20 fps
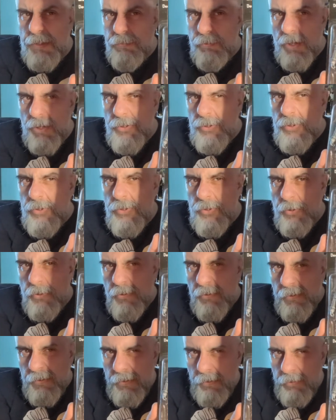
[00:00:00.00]
one, you
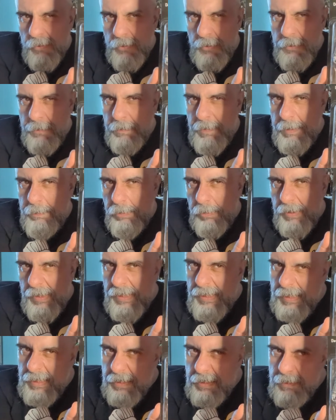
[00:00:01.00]
know, those people
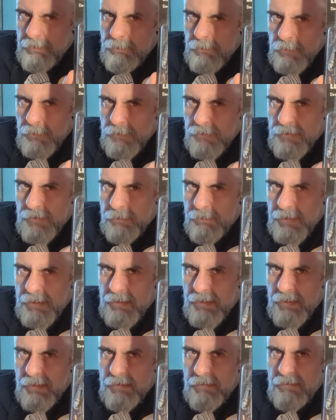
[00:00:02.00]
in Innsmouth, I mean,
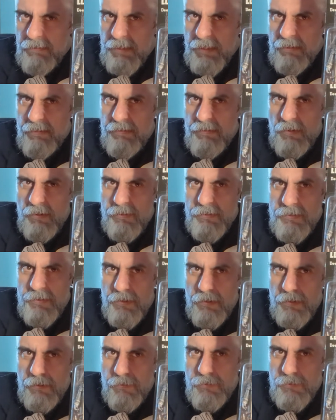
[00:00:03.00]
they're not,
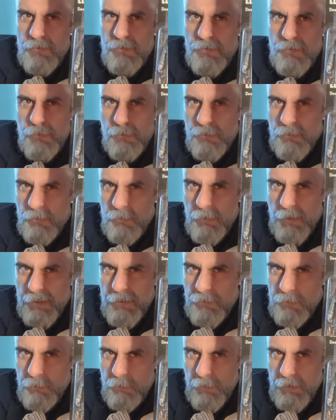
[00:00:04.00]
you don't
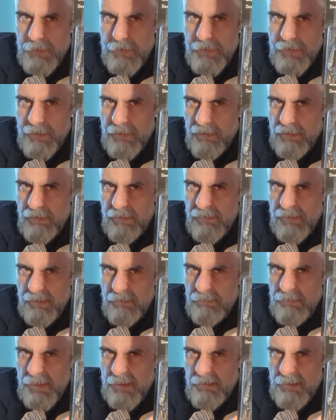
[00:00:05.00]
quite know what they are.
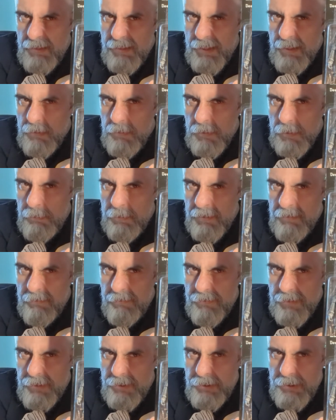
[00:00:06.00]
They look a bit
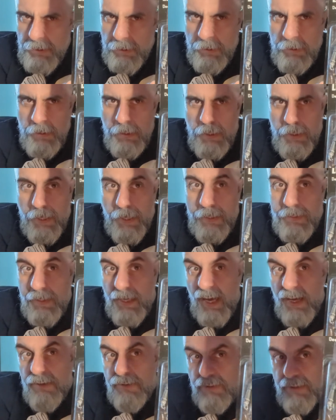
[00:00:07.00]
fishy, and they
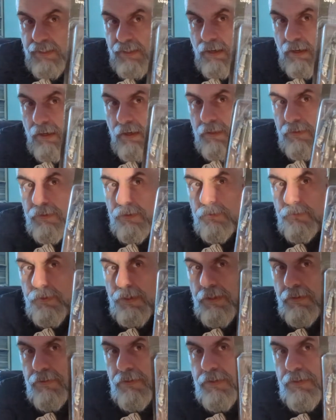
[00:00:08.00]
actually are. So
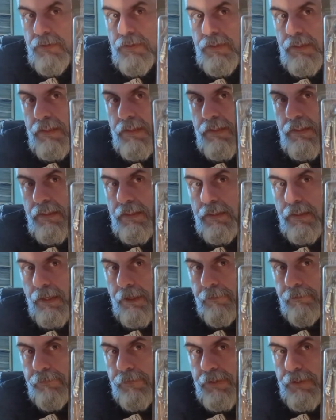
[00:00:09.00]
here is this
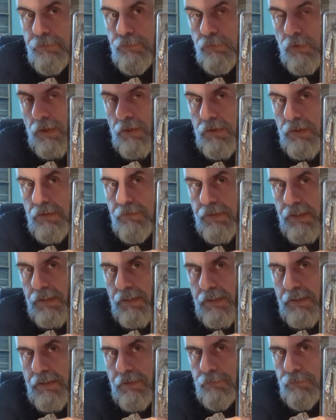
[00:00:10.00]
deep one living
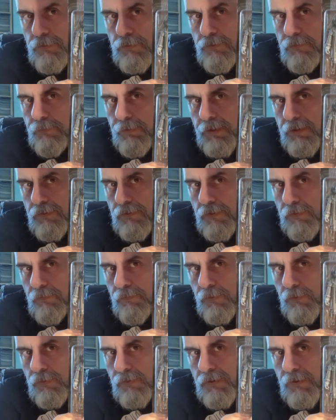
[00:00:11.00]
in Innsmouth, because of
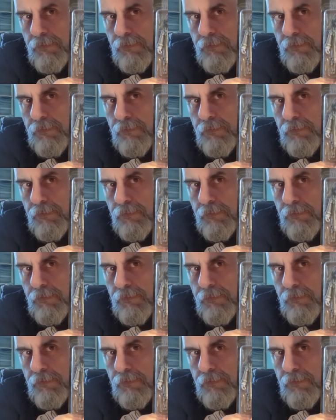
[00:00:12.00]
course